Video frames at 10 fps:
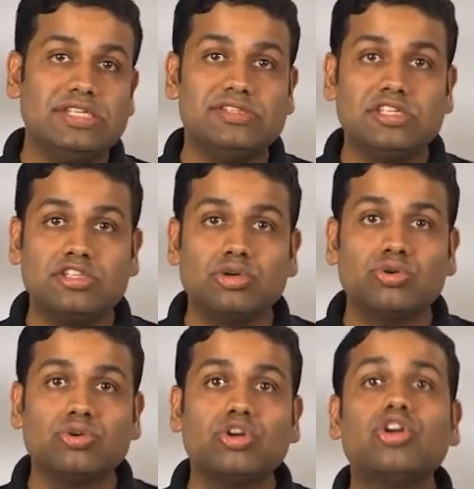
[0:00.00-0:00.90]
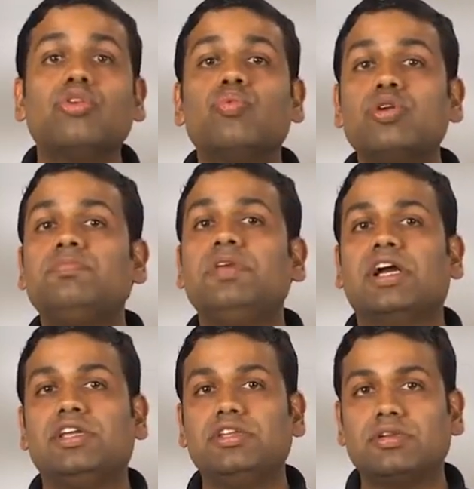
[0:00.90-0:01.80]
EC2 would be
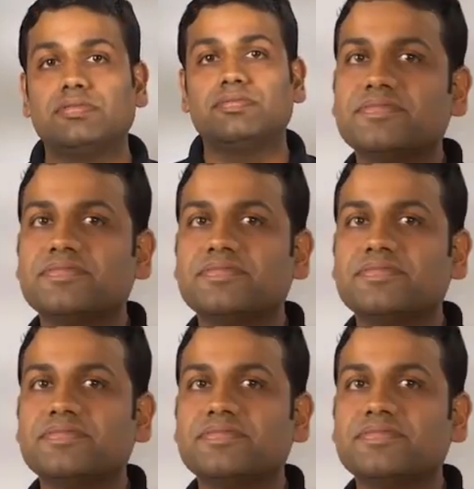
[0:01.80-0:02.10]
ideal.